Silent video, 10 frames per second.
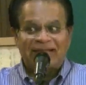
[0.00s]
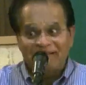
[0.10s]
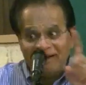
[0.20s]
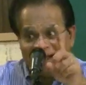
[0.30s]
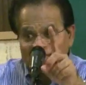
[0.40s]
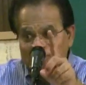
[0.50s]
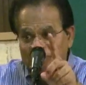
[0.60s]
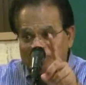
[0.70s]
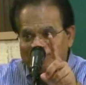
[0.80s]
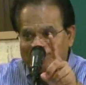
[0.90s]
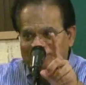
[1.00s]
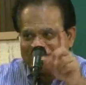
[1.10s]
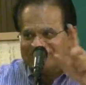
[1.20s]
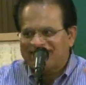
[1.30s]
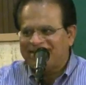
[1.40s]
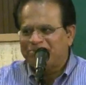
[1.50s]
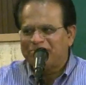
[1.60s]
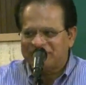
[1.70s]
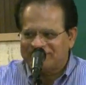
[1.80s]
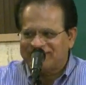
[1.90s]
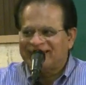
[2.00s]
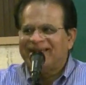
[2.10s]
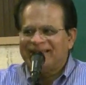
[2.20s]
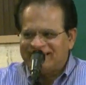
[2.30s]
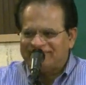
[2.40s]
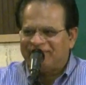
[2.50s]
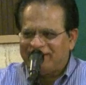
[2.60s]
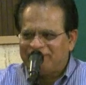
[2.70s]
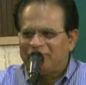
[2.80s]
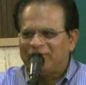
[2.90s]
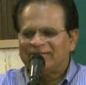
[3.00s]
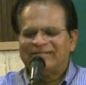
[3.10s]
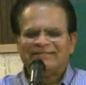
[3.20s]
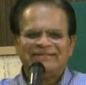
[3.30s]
and the last words that you say to a person is very important.